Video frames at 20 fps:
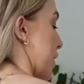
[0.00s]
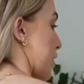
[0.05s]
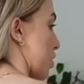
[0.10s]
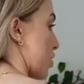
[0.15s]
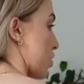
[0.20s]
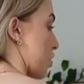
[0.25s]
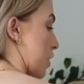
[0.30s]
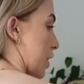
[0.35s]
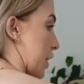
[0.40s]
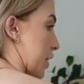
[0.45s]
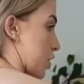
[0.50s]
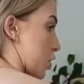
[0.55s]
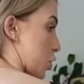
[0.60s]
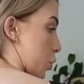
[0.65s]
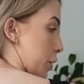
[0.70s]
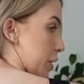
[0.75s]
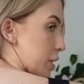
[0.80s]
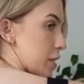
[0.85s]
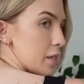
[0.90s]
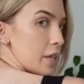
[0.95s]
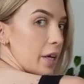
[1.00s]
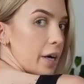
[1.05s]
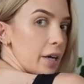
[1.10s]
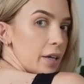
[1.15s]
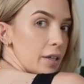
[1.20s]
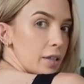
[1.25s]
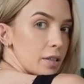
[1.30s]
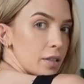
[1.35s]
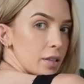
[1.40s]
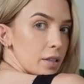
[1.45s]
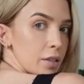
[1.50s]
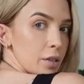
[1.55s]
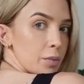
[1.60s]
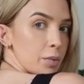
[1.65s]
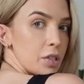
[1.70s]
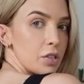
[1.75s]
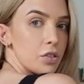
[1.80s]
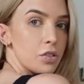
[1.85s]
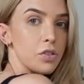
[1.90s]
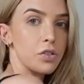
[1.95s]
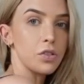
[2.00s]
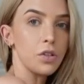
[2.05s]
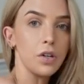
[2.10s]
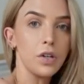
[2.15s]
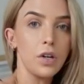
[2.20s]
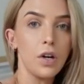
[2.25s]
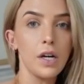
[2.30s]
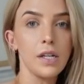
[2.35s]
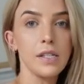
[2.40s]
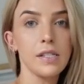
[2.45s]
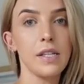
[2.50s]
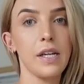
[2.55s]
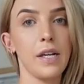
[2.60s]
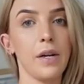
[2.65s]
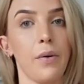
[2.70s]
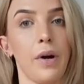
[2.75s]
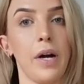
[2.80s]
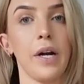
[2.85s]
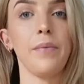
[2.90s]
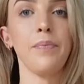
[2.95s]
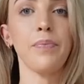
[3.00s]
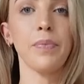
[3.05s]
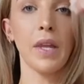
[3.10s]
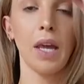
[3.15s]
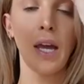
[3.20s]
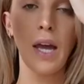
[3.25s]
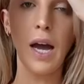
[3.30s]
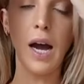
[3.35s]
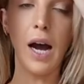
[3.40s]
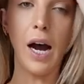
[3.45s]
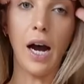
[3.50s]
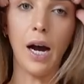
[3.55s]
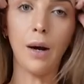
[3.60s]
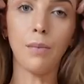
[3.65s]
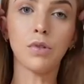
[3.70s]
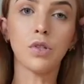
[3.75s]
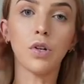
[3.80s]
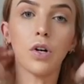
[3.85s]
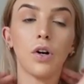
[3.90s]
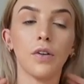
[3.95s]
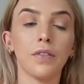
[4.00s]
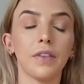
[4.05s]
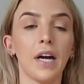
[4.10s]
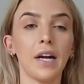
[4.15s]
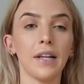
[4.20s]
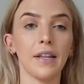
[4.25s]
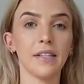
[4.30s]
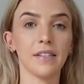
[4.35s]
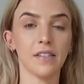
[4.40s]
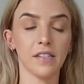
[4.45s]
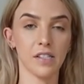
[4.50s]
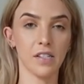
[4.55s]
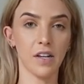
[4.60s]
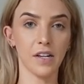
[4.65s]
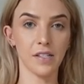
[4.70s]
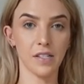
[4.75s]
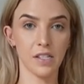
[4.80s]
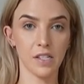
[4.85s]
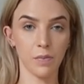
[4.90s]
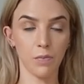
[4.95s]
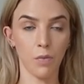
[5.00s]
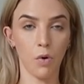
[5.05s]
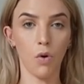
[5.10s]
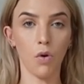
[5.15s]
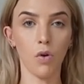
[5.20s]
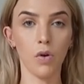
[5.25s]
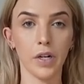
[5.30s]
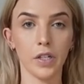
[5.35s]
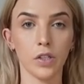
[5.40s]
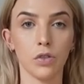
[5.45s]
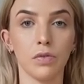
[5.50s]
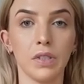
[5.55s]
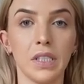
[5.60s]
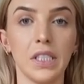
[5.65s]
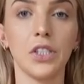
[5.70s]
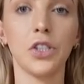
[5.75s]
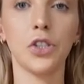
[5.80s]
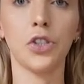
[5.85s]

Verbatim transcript: It's got like a twist there. It's so nice. Anyway, so I got that, and that's a size small, and it's really